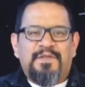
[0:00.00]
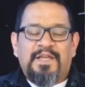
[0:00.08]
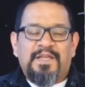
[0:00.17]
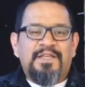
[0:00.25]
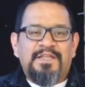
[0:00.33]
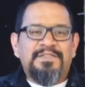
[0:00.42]

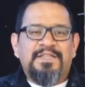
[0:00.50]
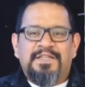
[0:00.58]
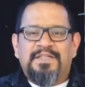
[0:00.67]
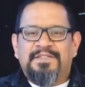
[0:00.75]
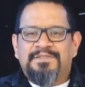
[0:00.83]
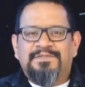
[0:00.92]
he's going
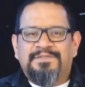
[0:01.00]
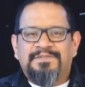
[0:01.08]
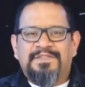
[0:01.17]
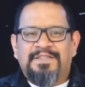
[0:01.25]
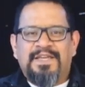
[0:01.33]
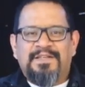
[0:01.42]
to,
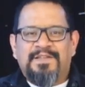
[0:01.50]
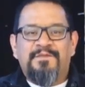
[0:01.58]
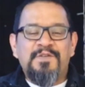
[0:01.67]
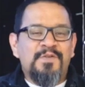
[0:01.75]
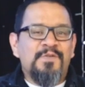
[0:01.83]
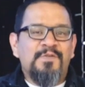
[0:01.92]
again,
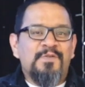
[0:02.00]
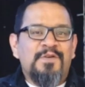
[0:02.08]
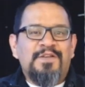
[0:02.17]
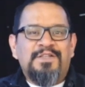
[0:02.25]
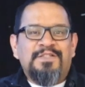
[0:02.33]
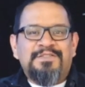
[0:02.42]
if you
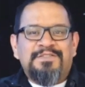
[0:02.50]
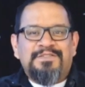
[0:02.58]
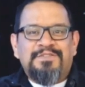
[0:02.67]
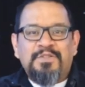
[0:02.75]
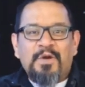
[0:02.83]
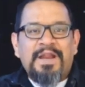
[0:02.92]

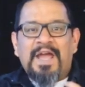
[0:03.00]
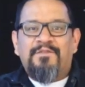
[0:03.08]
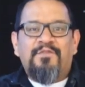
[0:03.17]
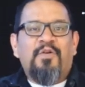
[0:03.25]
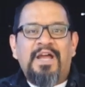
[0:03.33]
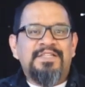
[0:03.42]
don't have
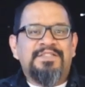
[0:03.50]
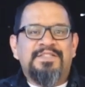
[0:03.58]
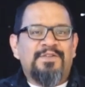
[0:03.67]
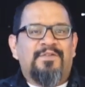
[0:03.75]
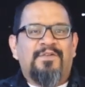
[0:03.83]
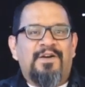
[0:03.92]
Christ in
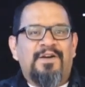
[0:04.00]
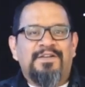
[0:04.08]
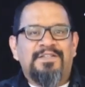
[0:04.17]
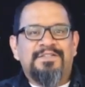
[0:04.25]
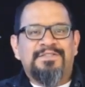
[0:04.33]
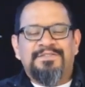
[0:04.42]
your heart,
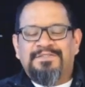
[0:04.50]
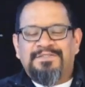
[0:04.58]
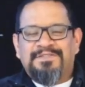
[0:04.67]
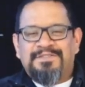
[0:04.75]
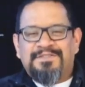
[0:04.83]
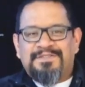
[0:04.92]

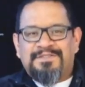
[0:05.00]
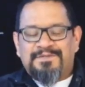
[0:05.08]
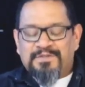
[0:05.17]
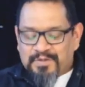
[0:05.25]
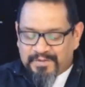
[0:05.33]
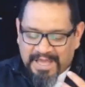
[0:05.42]

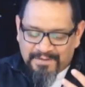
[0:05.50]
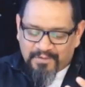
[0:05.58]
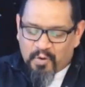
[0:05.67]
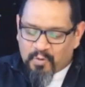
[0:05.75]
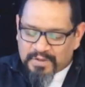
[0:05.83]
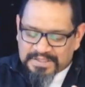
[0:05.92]
you don't have the
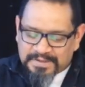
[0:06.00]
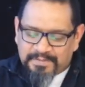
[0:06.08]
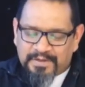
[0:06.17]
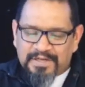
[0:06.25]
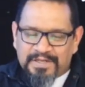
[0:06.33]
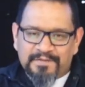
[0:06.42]
Holy
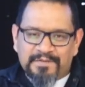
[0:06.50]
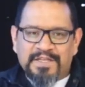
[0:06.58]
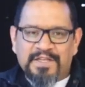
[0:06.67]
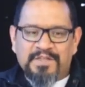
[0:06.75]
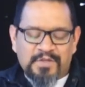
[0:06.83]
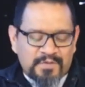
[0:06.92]
Spirit living
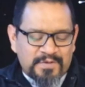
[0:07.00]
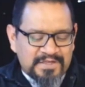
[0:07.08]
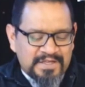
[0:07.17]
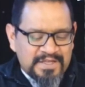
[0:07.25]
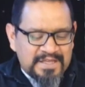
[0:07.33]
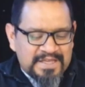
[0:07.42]
in you, and
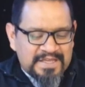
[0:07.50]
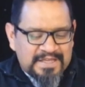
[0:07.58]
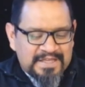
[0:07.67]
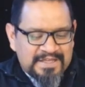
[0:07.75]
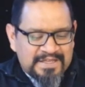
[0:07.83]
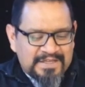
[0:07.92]

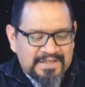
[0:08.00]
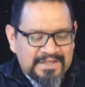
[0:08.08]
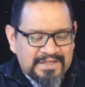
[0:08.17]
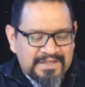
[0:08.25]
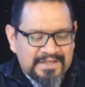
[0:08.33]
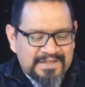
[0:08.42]

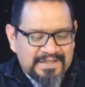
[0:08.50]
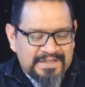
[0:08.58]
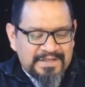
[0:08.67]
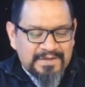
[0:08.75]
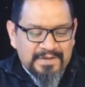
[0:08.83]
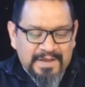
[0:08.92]

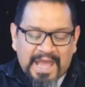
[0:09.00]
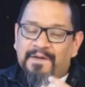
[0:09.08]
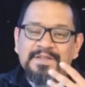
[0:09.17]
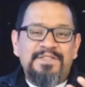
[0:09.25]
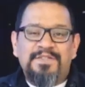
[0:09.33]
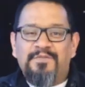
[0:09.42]
you haven't
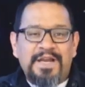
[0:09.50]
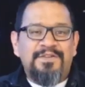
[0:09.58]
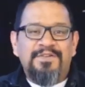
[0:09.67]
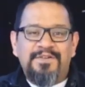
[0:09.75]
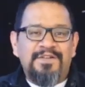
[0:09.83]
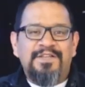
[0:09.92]

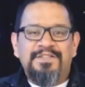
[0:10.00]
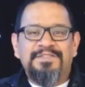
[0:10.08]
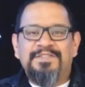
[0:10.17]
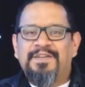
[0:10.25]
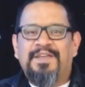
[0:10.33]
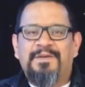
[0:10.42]
surrendered
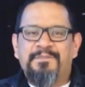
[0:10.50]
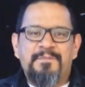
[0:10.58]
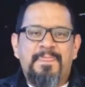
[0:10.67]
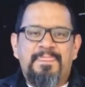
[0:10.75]
to him,